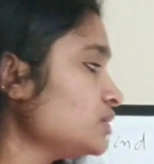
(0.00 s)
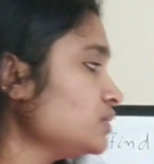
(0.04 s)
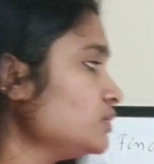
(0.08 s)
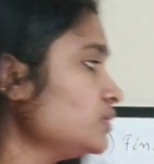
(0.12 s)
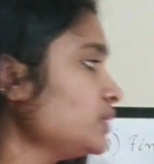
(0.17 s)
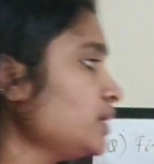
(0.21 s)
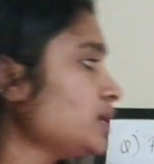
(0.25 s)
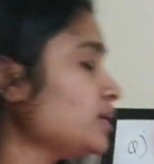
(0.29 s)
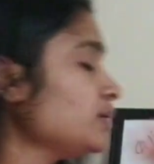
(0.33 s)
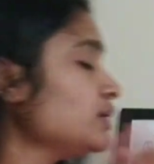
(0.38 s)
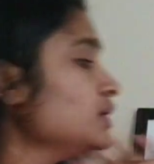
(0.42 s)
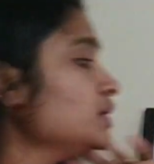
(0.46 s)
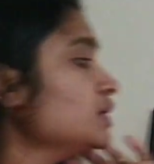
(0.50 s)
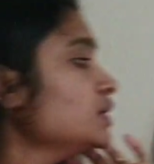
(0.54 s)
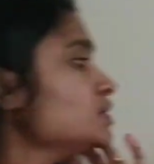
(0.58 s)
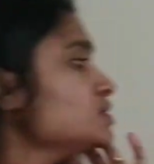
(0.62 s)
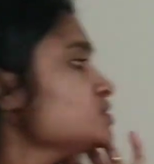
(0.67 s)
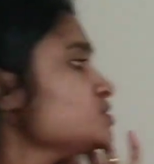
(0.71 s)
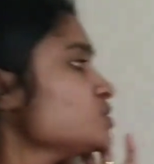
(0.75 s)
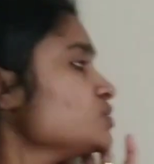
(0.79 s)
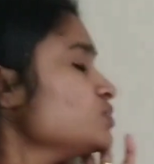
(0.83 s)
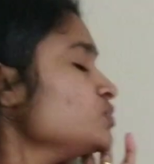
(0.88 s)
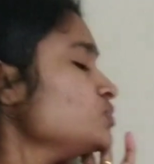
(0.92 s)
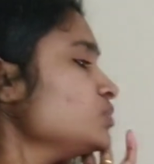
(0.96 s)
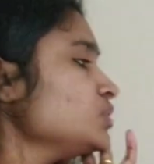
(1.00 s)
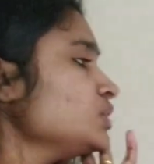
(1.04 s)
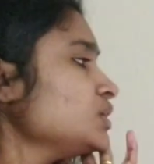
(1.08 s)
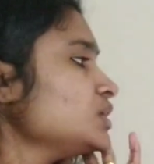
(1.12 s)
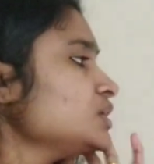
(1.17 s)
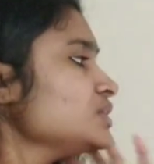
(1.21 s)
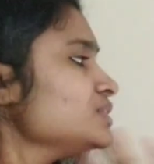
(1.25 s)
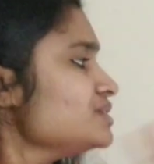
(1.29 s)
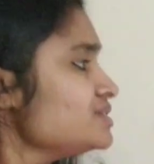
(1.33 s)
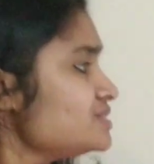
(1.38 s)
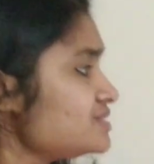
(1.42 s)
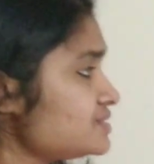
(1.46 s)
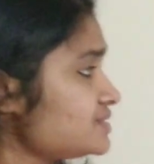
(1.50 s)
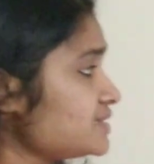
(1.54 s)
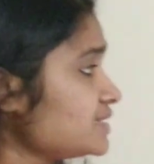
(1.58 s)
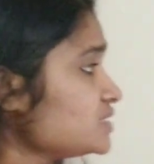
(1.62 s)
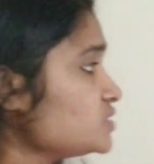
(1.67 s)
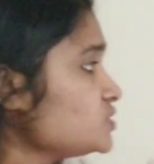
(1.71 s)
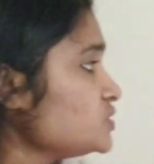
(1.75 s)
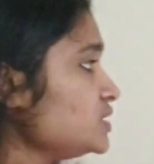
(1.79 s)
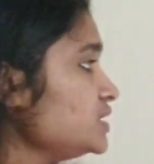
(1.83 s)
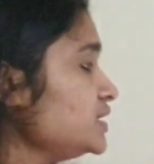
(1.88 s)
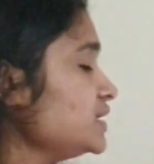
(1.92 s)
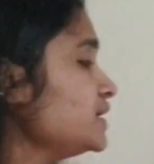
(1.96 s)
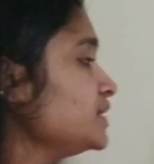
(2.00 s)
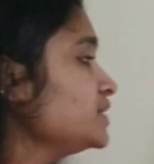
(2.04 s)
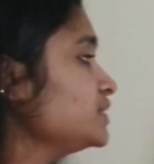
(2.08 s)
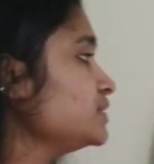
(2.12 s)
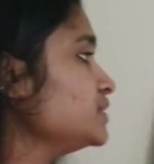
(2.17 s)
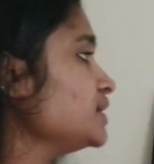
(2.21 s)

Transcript: Okay, so this is actually